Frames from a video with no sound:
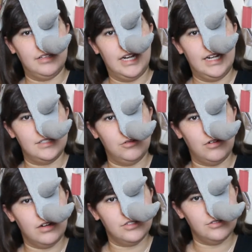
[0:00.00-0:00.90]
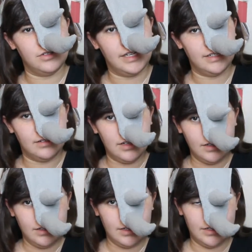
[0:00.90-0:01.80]
that I sewed onto it,
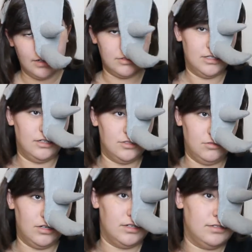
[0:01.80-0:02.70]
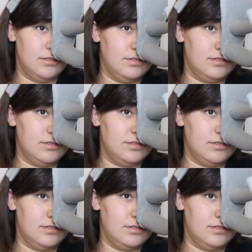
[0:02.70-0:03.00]
and now it's not sewed on.